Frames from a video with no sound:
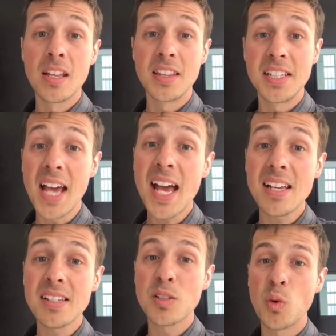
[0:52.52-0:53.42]
The
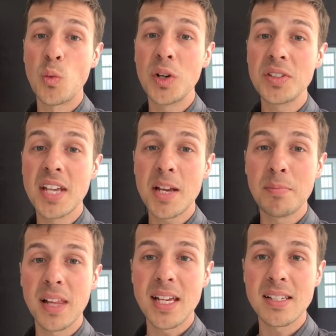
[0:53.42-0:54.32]
test will take
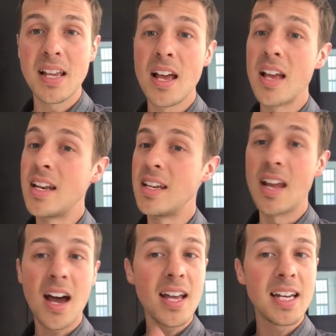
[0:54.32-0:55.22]
place
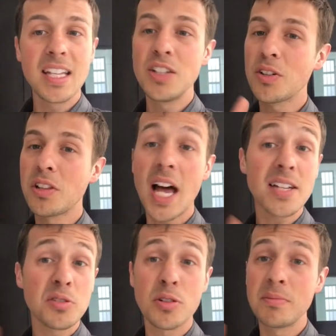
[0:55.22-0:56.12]
not in your
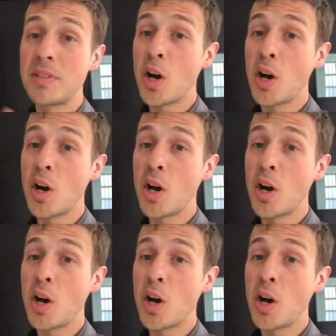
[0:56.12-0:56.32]
classroom.